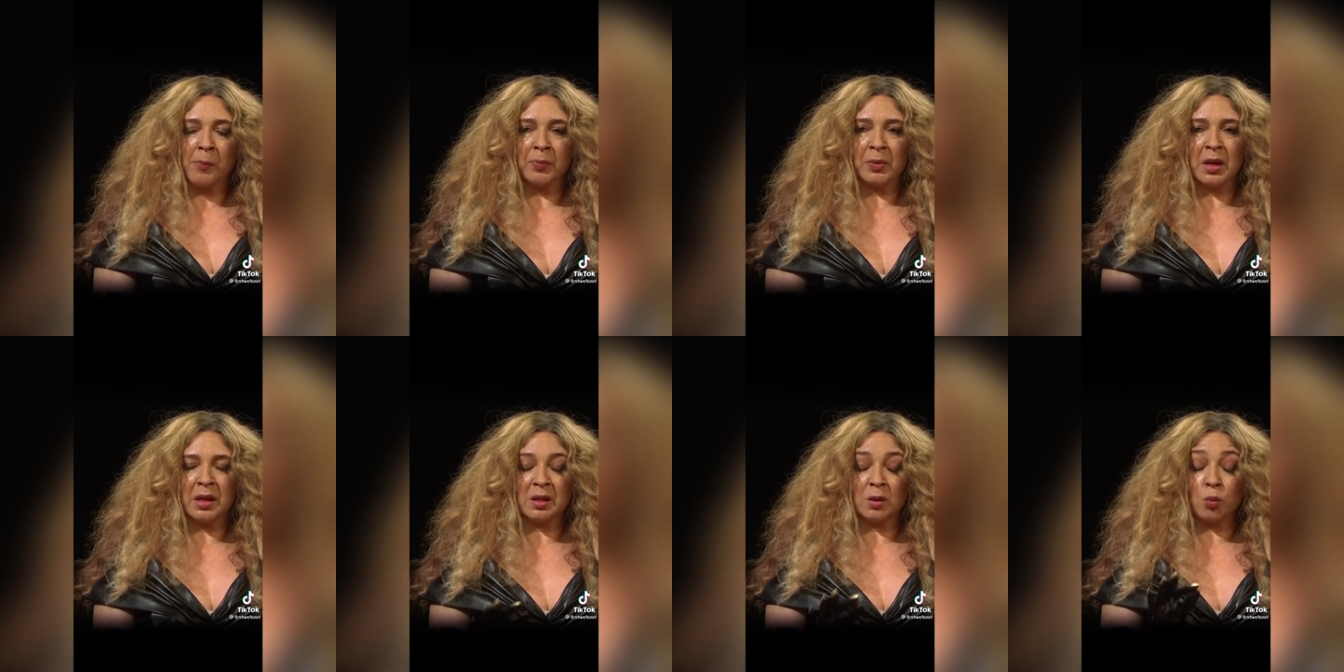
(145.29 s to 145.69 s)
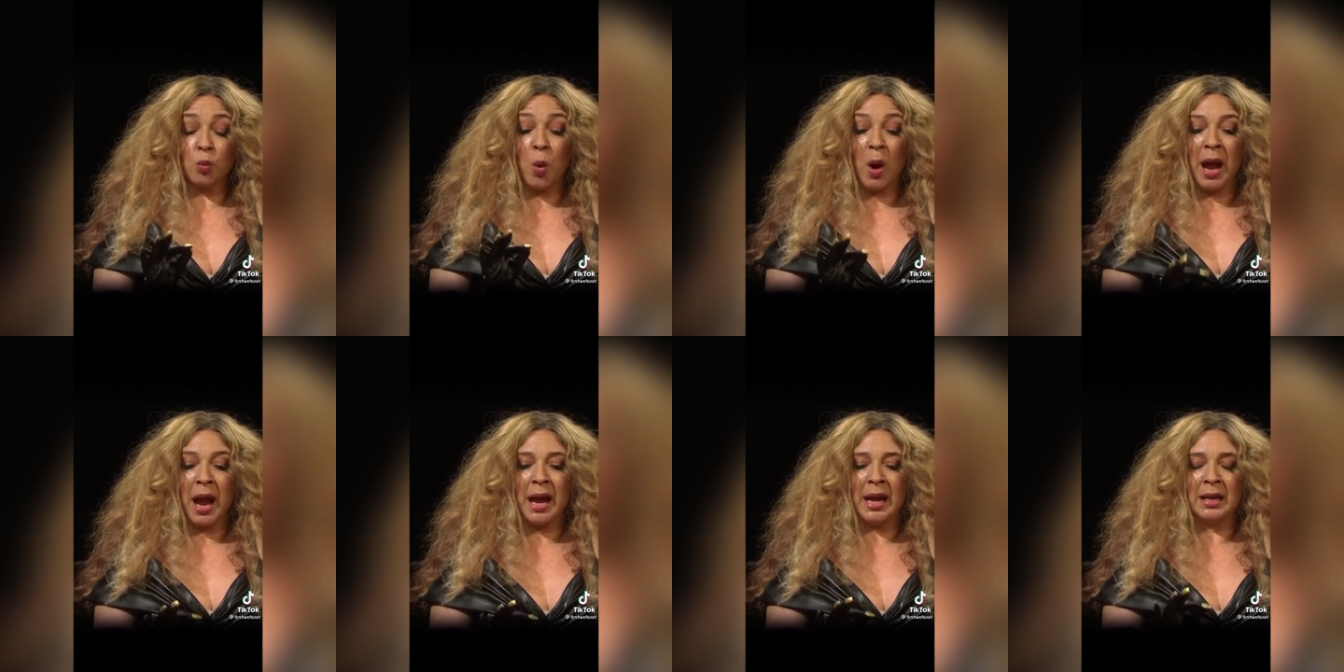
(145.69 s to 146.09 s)
This
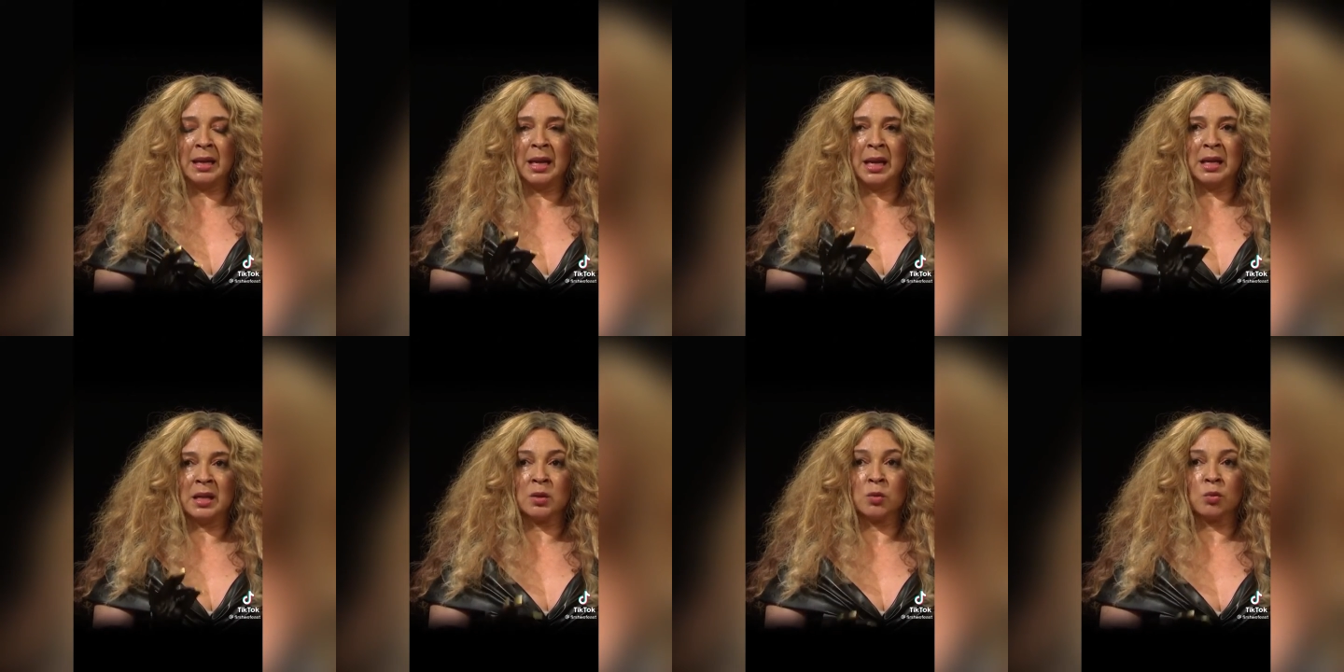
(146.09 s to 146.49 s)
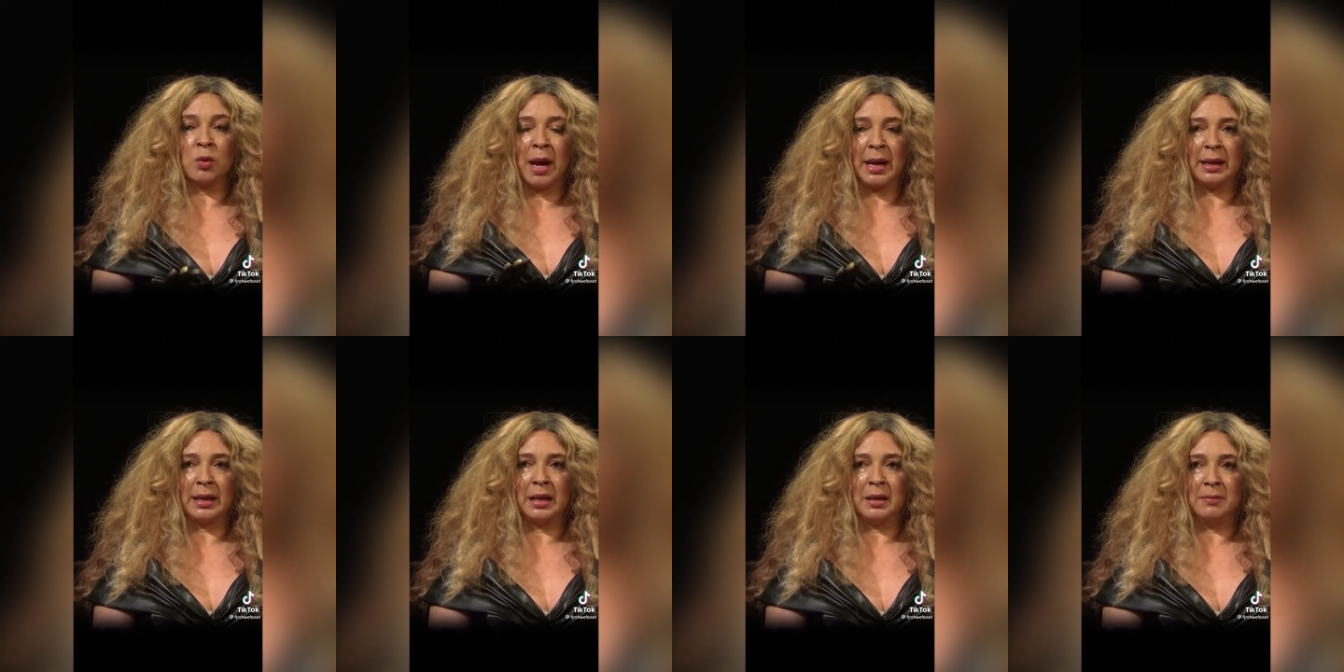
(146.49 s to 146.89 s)
wang is
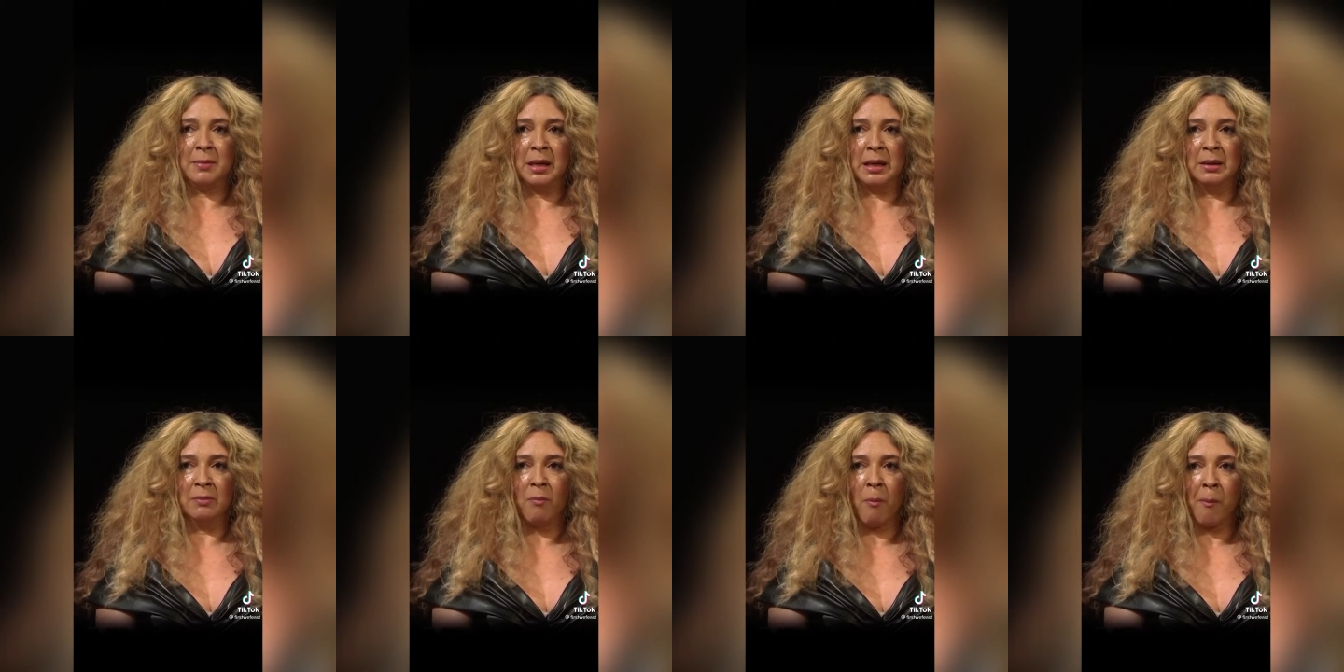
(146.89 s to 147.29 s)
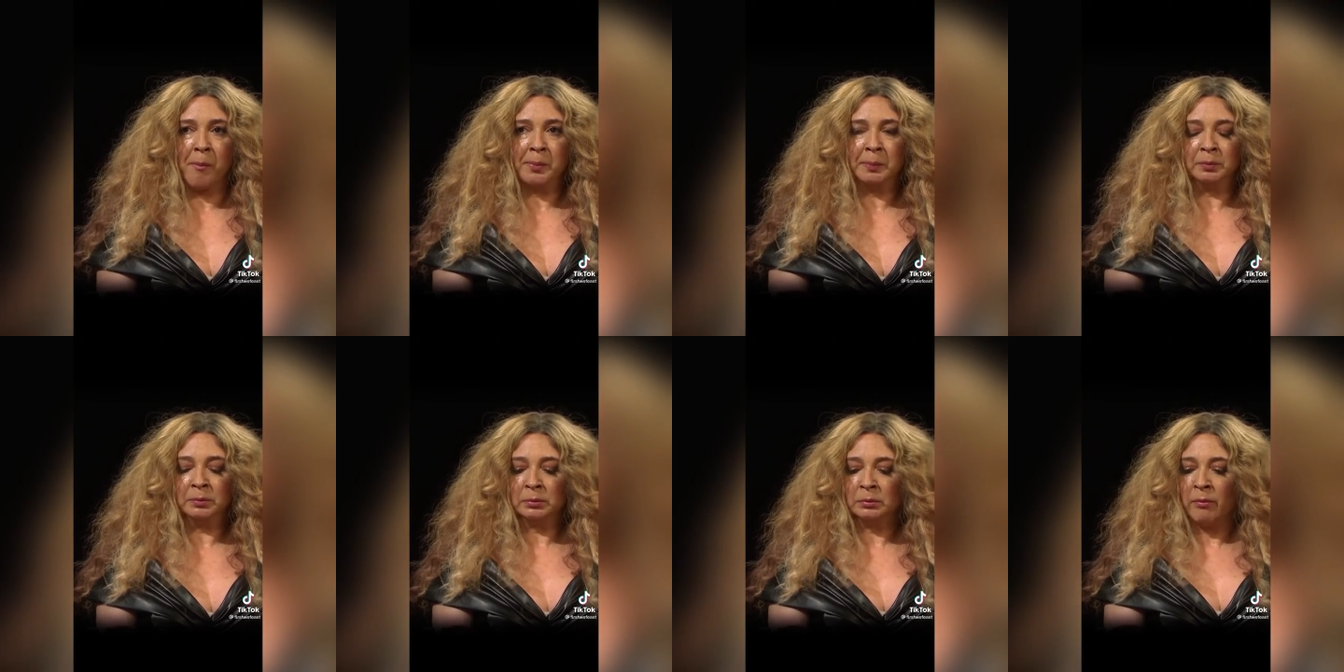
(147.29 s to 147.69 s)
wrecking me.
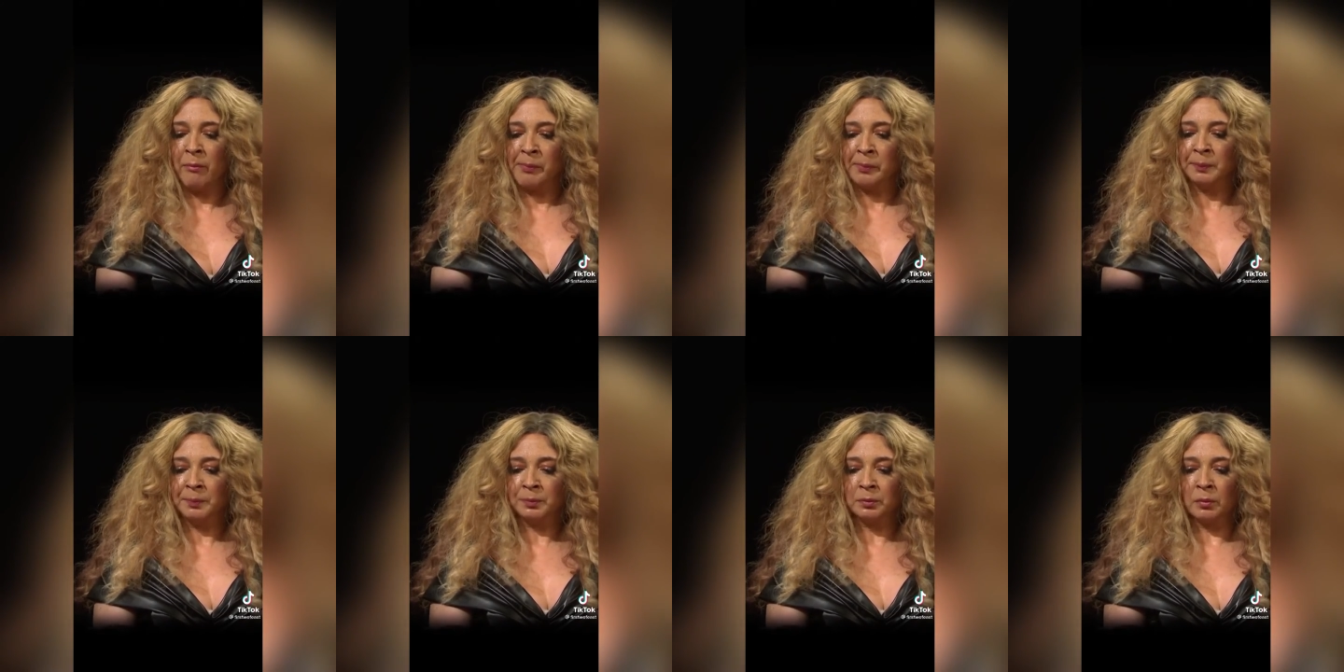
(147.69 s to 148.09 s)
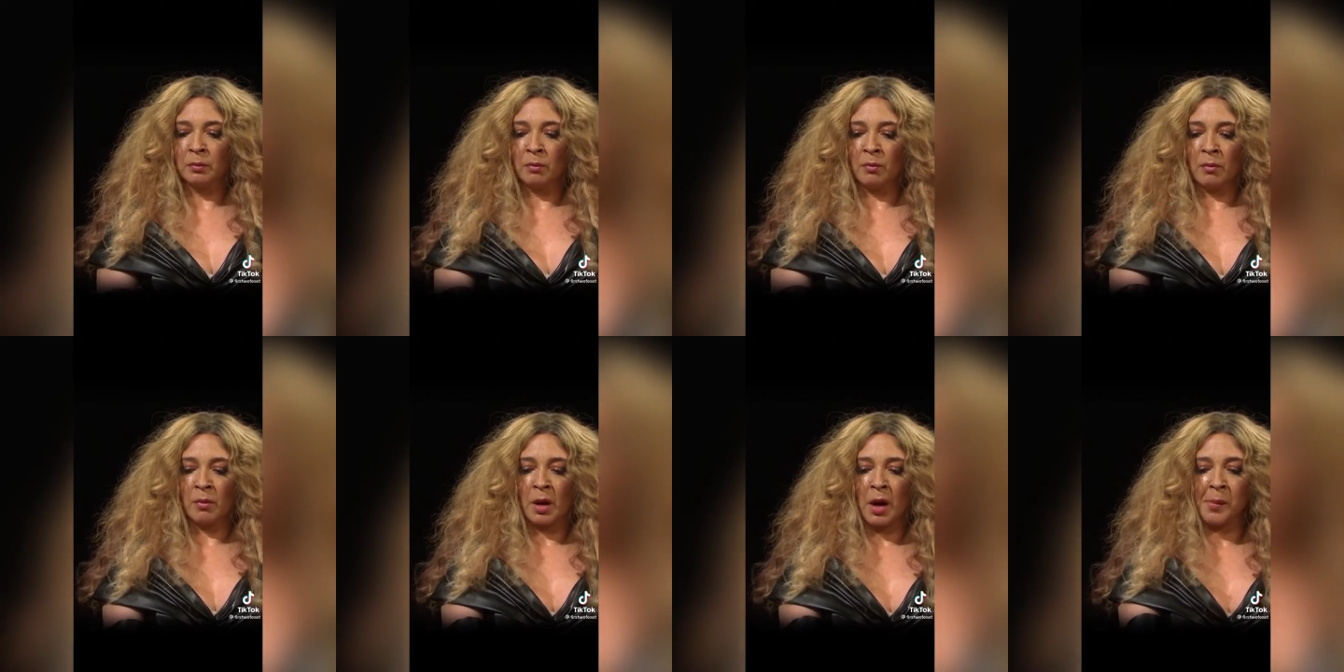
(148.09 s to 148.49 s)

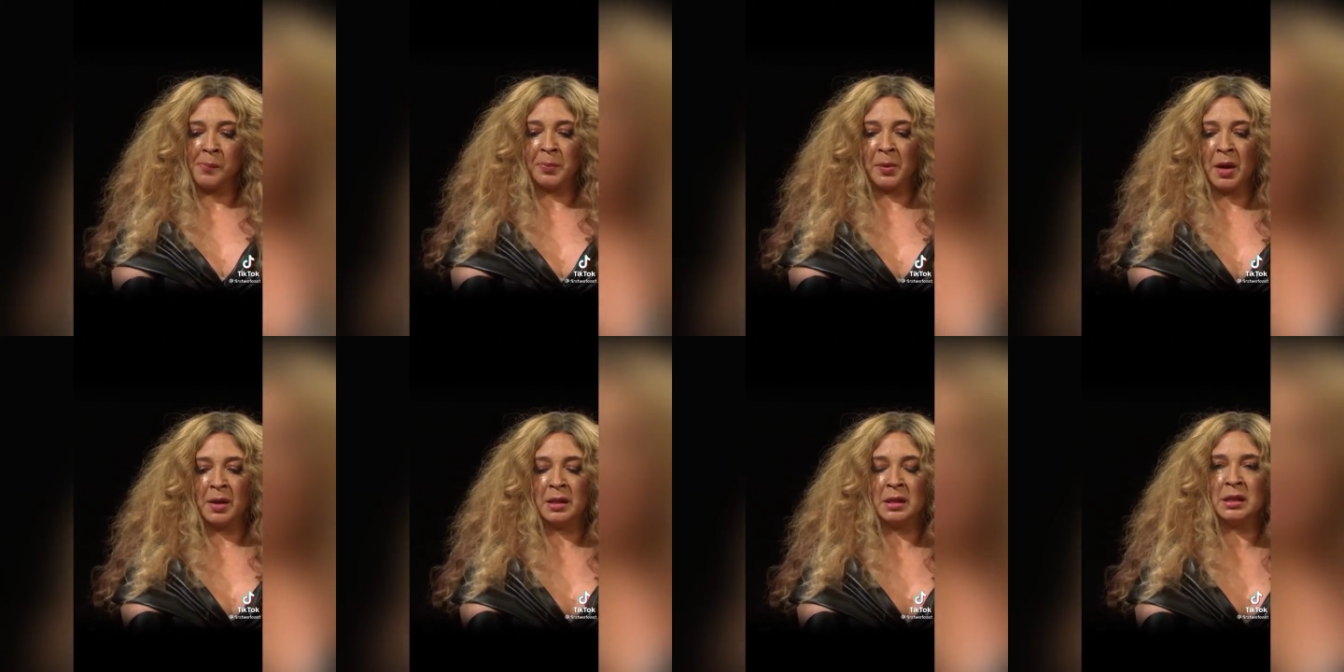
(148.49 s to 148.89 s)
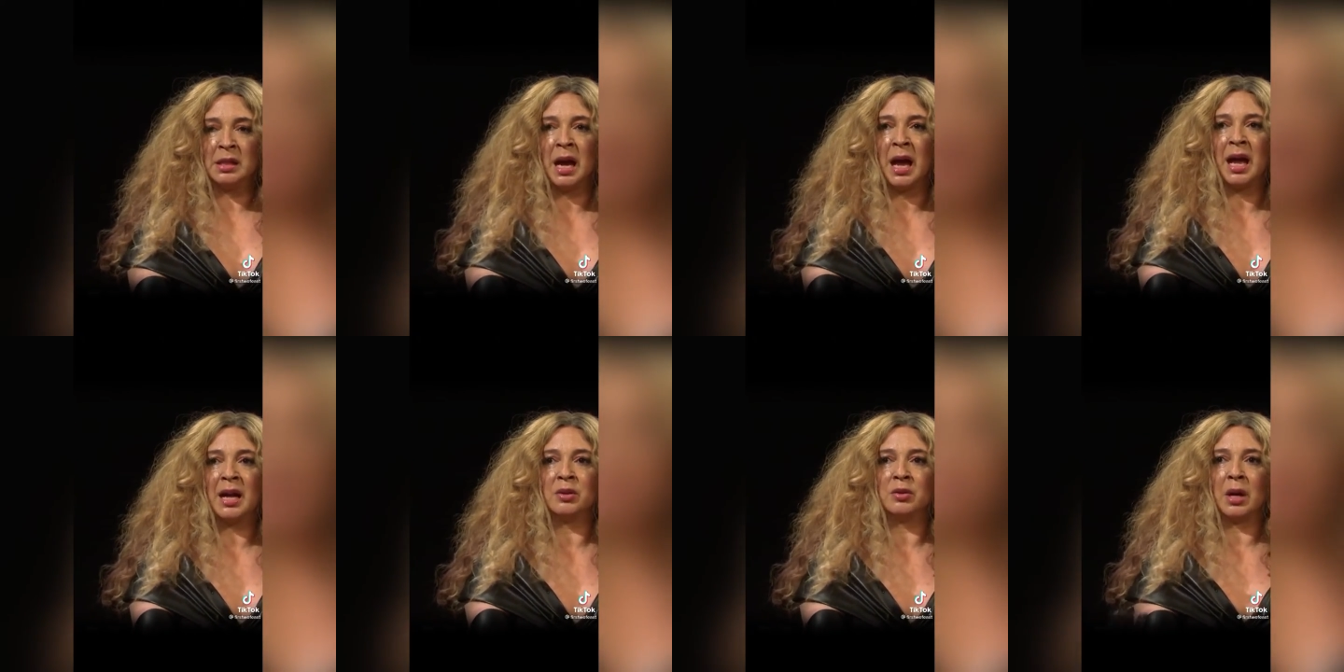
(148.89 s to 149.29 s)
Mm, I need to
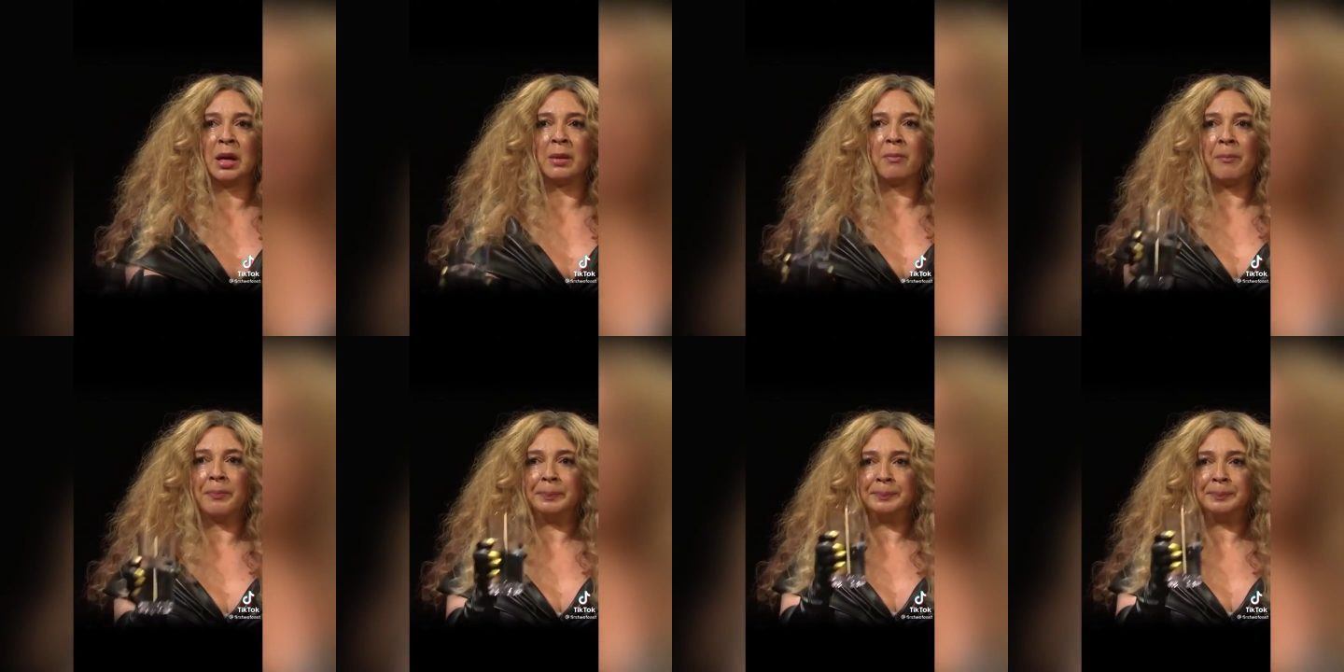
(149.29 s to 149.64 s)
hydrate.